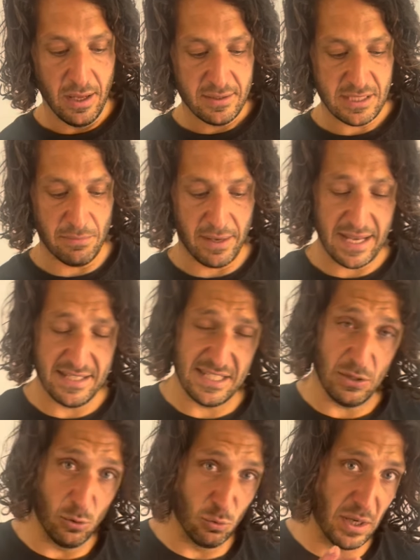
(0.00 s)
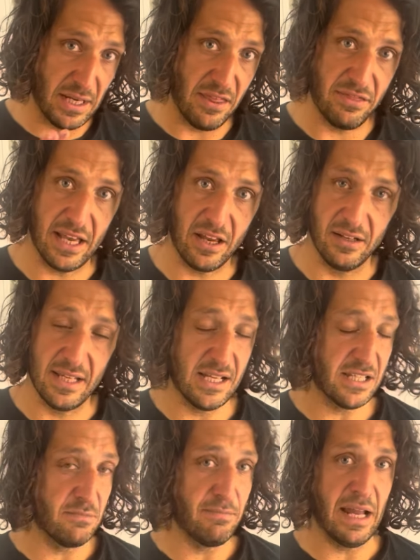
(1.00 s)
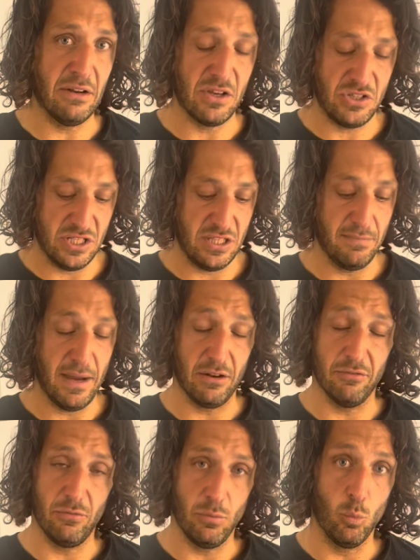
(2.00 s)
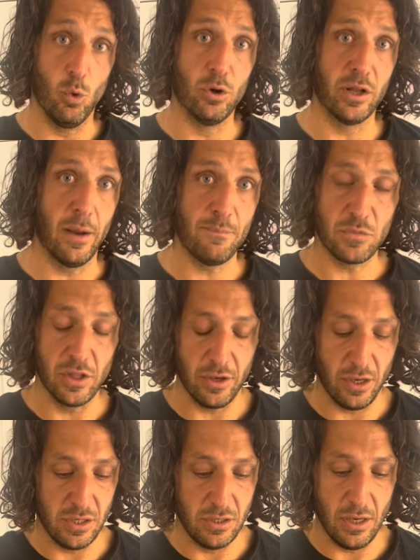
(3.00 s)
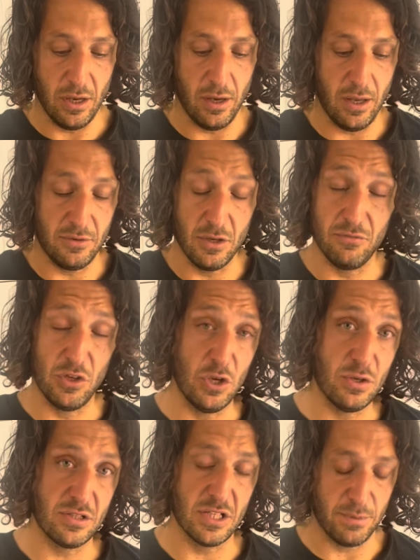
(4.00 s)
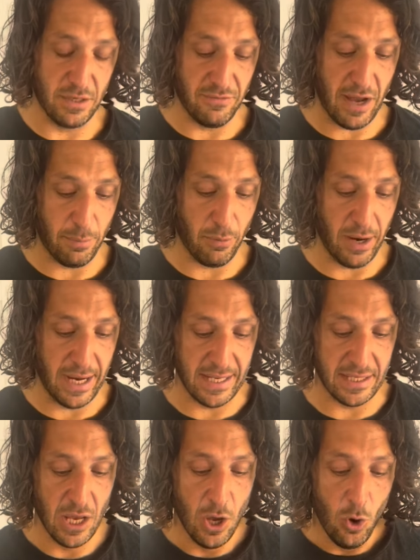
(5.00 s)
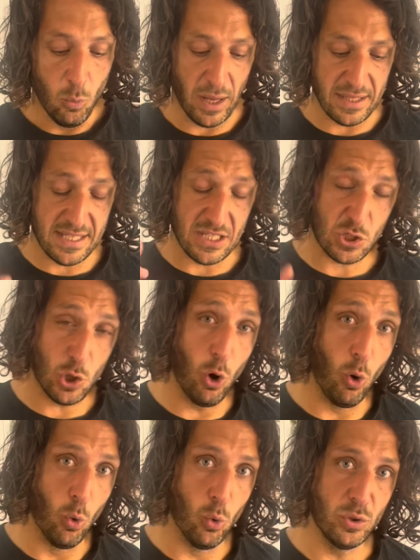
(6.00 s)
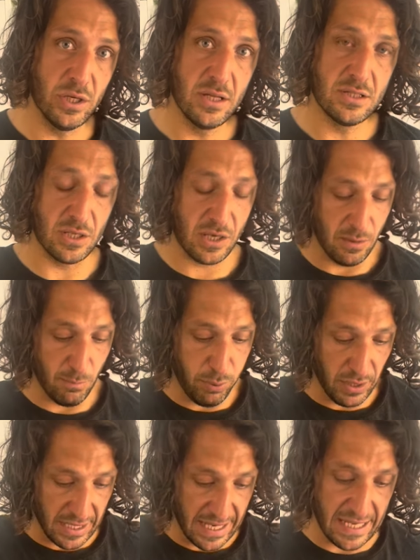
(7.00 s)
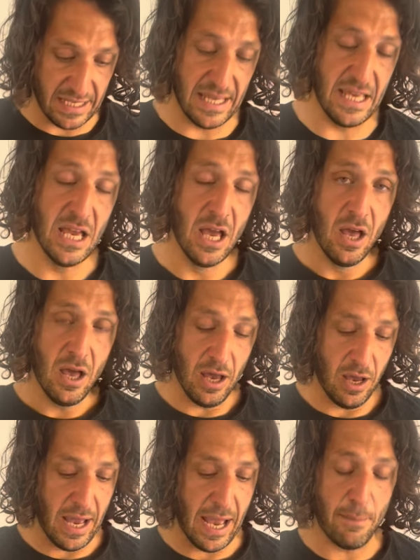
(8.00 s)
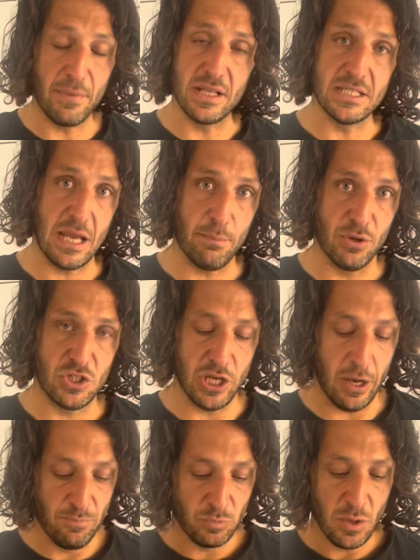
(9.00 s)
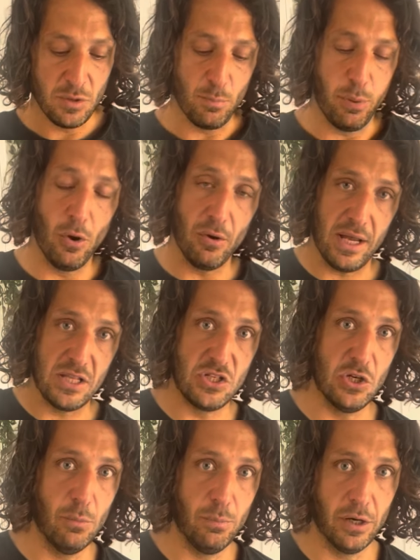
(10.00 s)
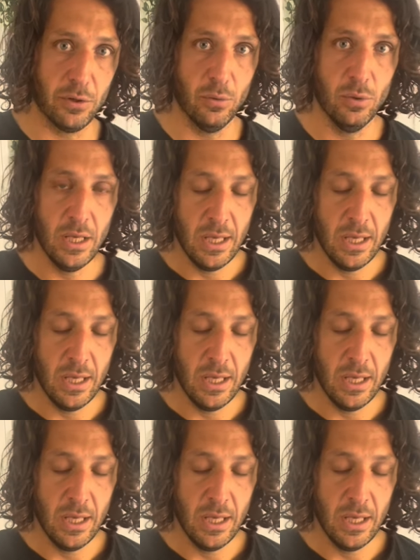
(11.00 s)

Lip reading: In some cases it will really thicken. It doesn't matter. It's just the amount of water that you've used and has been evaporated. Once it's cooled to completely ambient temperature, pour it into your bottle.